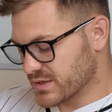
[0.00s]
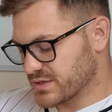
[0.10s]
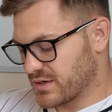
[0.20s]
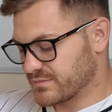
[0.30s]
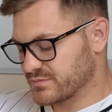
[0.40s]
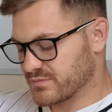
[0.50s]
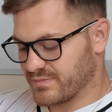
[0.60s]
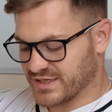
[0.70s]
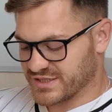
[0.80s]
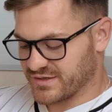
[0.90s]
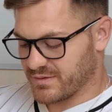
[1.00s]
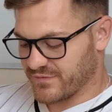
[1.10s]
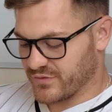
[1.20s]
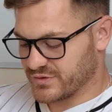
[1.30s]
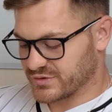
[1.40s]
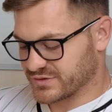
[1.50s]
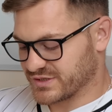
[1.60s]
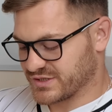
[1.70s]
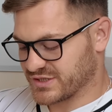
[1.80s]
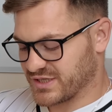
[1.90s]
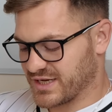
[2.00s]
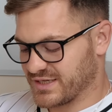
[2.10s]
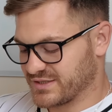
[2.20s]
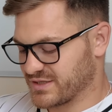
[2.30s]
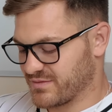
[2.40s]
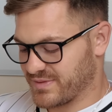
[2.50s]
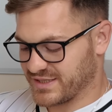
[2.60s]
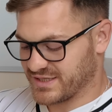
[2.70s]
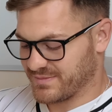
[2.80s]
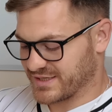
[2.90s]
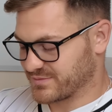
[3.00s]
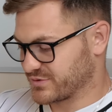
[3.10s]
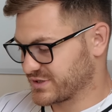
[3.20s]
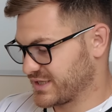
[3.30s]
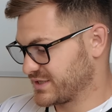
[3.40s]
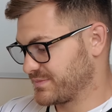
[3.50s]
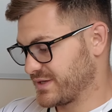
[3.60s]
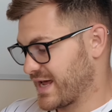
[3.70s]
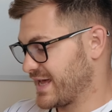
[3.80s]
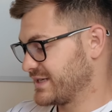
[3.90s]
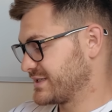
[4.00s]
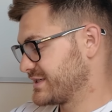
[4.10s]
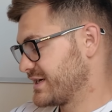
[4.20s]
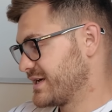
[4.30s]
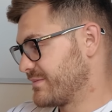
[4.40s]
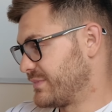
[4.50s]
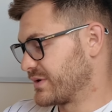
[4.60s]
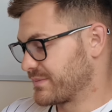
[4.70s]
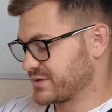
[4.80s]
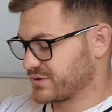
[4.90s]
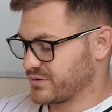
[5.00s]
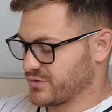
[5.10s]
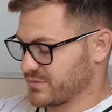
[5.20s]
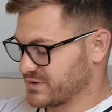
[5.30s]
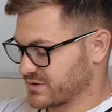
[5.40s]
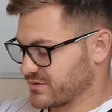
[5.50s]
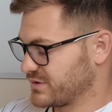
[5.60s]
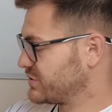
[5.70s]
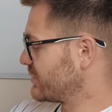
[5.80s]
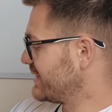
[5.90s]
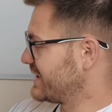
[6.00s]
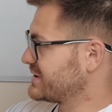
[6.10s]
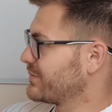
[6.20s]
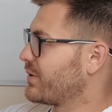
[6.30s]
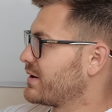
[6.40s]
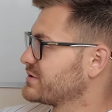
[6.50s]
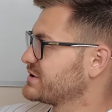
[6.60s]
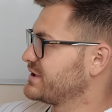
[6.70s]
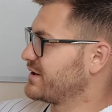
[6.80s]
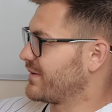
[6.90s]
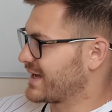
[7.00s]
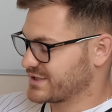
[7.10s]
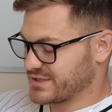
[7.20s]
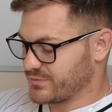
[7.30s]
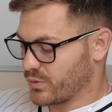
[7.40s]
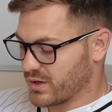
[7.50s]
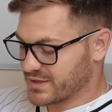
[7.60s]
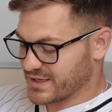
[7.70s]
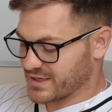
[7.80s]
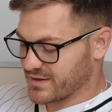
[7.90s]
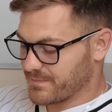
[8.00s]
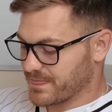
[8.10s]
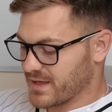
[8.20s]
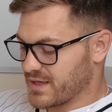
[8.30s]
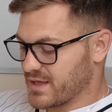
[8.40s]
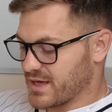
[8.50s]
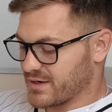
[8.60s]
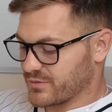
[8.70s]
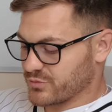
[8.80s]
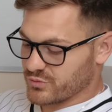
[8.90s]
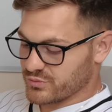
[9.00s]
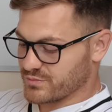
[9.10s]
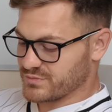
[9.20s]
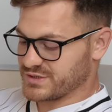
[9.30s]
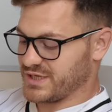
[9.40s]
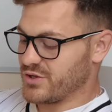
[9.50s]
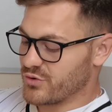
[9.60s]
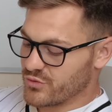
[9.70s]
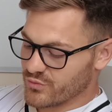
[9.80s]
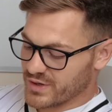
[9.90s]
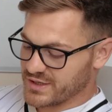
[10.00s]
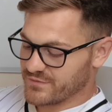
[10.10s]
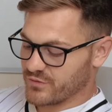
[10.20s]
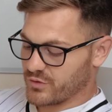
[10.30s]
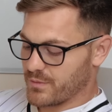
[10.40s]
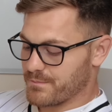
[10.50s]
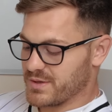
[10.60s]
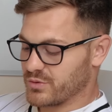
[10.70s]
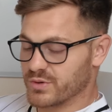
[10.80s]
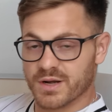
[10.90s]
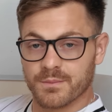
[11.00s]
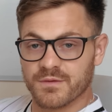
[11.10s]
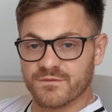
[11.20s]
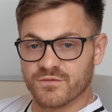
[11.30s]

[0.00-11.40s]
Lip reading: So I'm mixing my food sources just slightly, so it basically makes more sense. But that is meal number 2. I'm just going to enjoy this whilst, you know, actually working. And I'll see you ready for meal number